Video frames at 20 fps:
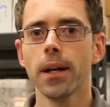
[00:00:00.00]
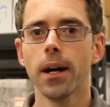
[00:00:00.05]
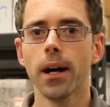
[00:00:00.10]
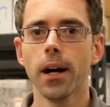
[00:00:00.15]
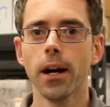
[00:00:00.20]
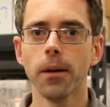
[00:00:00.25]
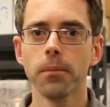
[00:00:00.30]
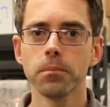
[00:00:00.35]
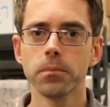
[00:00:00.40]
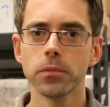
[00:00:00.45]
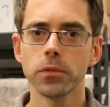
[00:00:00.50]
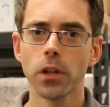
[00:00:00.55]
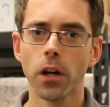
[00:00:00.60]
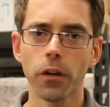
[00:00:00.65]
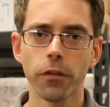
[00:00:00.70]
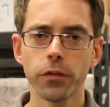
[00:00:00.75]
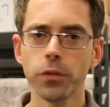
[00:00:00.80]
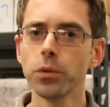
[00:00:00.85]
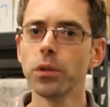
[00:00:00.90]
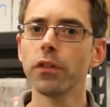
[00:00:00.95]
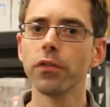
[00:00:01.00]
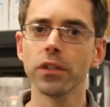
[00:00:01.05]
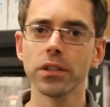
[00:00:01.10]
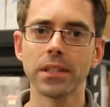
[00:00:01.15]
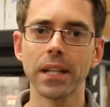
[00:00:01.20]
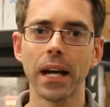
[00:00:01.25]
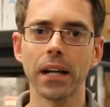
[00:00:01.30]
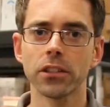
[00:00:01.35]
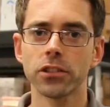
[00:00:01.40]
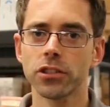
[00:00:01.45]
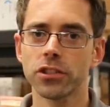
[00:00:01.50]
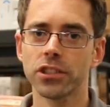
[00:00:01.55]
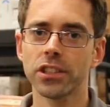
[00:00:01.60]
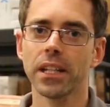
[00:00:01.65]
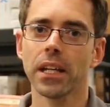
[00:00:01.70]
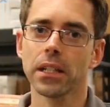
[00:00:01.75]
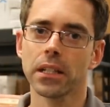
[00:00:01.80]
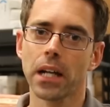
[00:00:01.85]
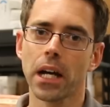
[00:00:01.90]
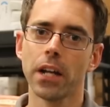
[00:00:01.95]
A few different texts just to
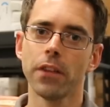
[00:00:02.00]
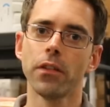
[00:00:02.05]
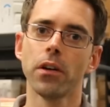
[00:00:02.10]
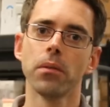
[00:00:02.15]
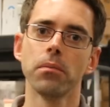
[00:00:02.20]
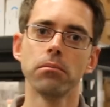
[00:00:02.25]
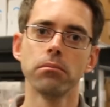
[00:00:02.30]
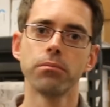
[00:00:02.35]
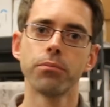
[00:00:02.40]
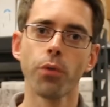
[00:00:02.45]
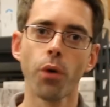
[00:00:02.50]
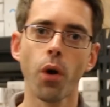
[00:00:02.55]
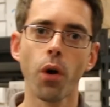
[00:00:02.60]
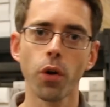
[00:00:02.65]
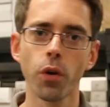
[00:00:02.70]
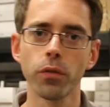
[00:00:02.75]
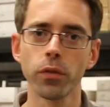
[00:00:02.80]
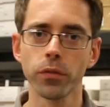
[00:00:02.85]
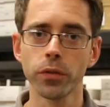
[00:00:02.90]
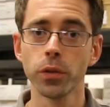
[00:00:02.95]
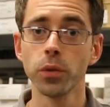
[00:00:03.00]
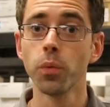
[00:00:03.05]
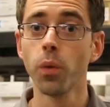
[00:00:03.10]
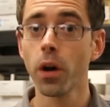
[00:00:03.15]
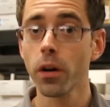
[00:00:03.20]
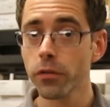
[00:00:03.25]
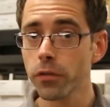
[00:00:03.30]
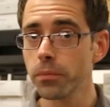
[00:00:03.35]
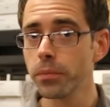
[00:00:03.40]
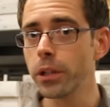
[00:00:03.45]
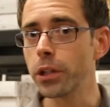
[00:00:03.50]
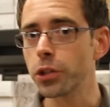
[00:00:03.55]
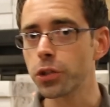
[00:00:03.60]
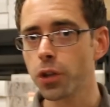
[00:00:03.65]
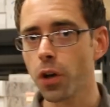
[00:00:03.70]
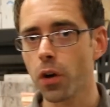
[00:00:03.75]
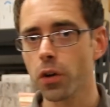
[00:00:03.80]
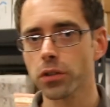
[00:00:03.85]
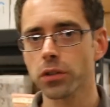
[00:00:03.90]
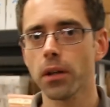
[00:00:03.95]
get kind of a broad overview. One of them being
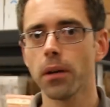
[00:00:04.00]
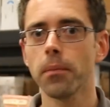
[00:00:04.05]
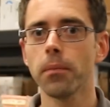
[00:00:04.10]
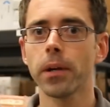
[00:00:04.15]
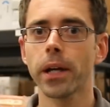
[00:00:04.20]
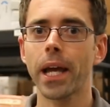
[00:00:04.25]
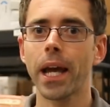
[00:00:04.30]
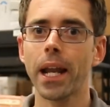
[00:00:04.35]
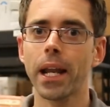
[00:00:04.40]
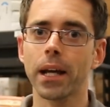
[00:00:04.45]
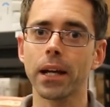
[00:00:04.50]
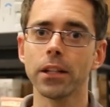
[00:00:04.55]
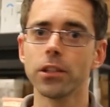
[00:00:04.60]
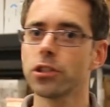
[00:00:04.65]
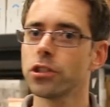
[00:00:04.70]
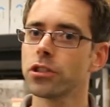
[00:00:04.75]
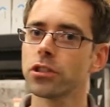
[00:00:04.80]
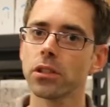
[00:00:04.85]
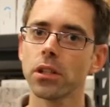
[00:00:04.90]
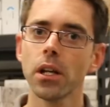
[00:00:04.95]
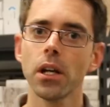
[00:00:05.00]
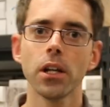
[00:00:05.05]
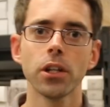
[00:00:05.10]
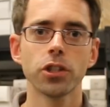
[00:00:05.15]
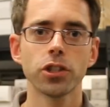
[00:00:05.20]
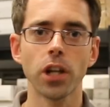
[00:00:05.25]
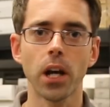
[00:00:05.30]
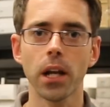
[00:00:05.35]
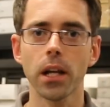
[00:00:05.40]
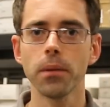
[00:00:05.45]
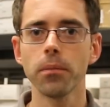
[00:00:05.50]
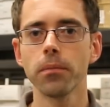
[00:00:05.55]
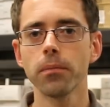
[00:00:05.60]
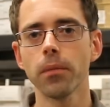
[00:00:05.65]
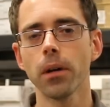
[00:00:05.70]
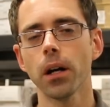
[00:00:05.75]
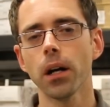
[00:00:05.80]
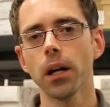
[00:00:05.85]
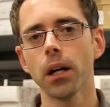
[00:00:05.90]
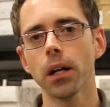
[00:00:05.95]
Charles, the home mechanic. I just shot him
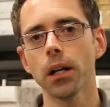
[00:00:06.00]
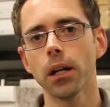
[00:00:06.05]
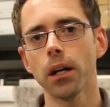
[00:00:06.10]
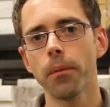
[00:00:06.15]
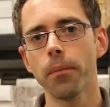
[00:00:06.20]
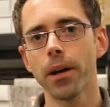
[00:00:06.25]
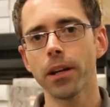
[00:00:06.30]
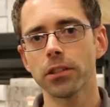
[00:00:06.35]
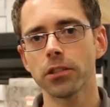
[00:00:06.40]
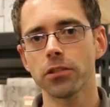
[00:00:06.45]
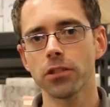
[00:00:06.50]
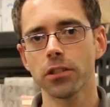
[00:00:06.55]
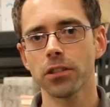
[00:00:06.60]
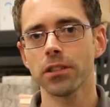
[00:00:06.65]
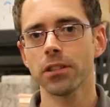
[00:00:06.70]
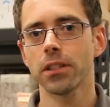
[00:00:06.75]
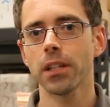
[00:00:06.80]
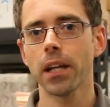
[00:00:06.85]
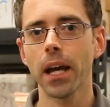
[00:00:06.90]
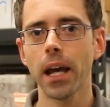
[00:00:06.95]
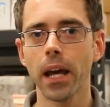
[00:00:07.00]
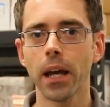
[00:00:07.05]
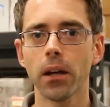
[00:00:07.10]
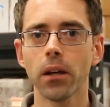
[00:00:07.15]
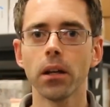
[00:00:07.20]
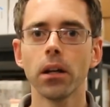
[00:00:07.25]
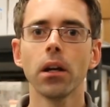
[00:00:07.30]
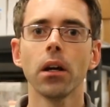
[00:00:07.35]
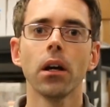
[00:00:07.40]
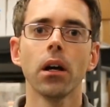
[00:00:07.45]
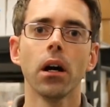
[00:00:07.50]
a message just to say, hey,